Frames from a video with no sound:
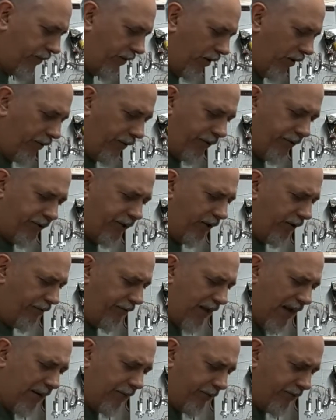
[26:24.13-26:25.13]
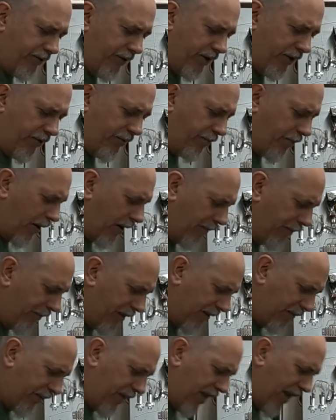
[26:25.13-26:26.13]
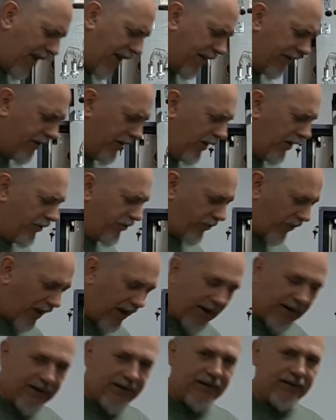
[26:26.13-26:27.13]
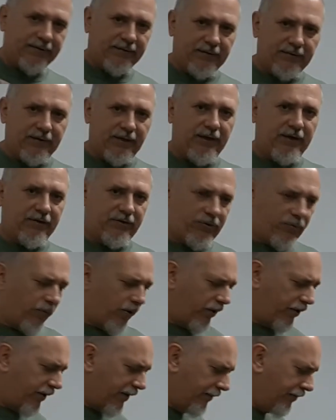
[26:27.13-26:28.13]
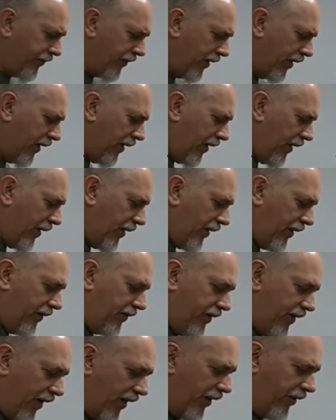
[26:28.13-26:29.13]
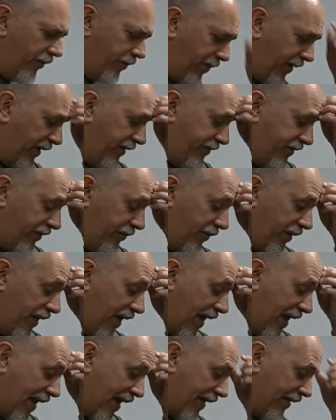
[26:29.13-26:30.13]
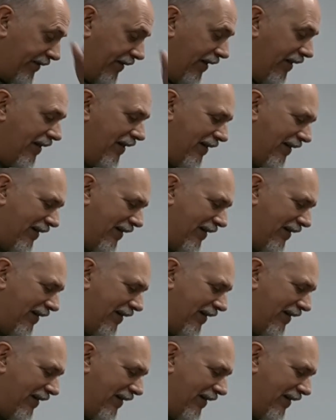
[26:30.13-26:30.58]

on the tilt, that was another problem that we had, trying to get the thing to working. The other piece that we had,